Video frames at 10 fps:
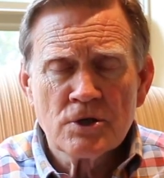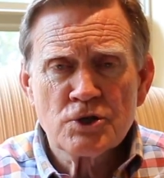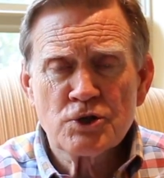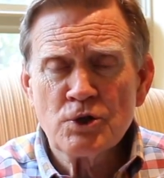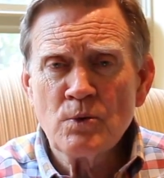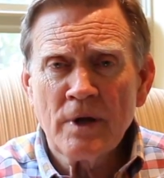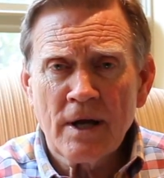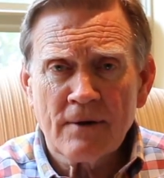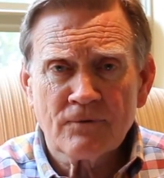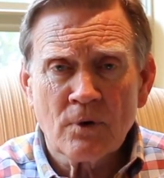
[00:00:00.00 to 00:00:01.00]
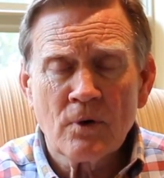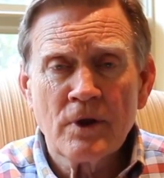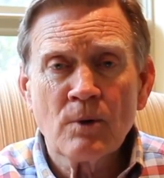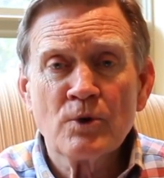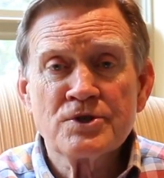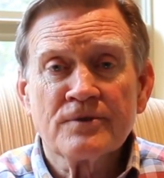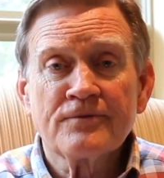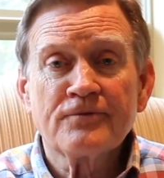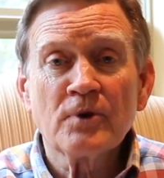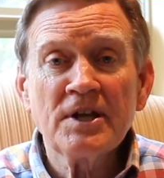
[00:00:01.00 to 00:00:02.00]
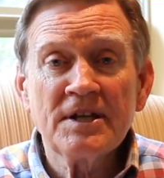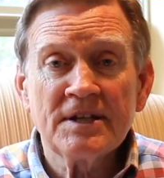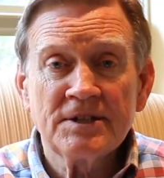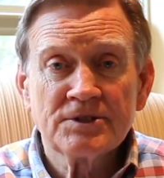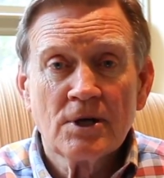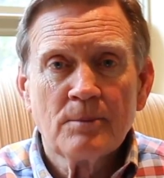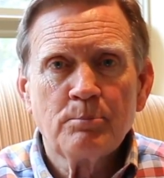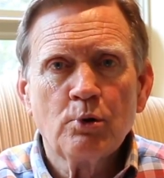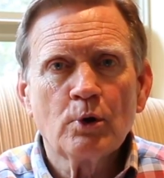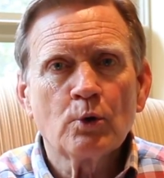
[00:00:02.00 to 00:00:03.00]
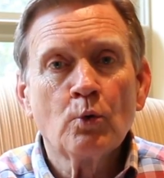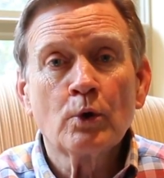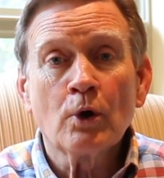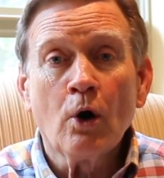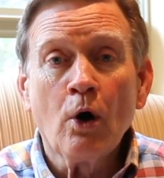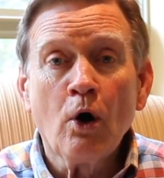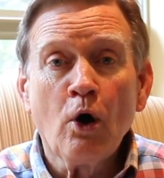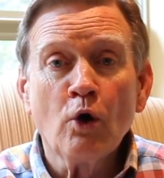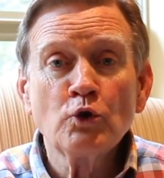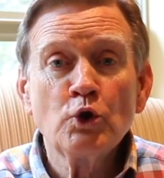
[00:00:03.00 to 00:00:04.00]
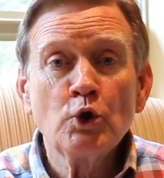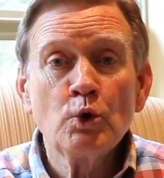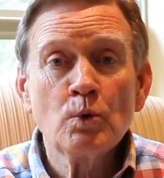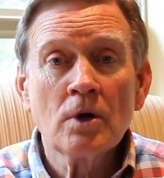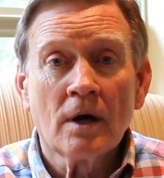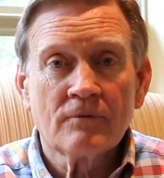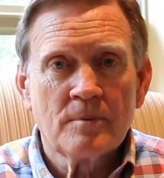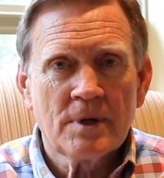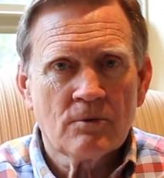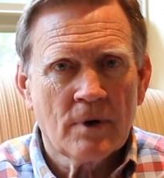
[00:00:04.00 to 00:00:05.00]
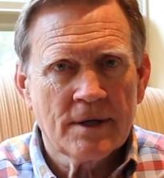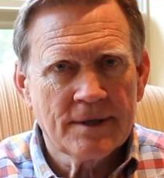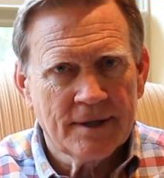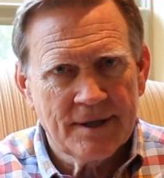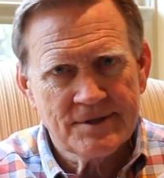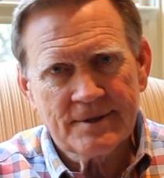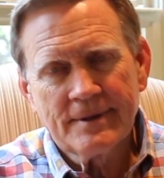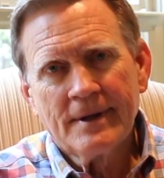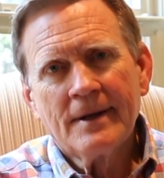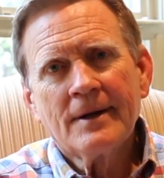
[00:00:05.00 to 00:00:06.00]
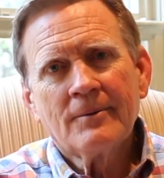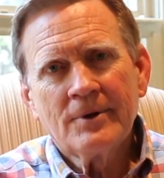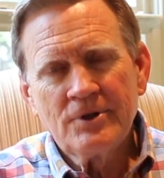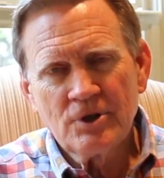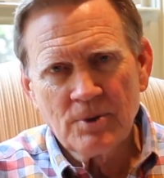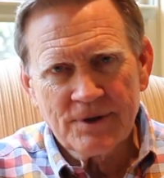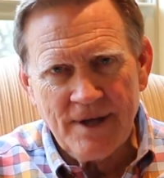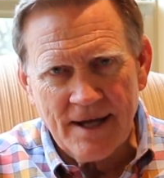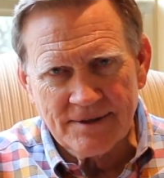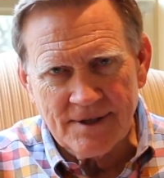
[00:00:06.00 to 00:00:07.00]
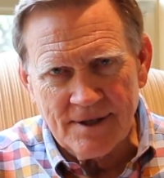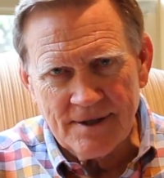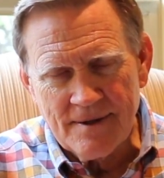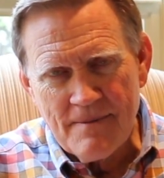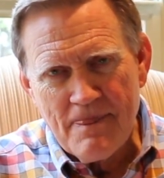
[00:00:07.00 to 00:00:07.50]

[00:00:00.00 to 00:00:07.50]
soon after, there was a freeze put on all new government regulation. Well, you know what that did.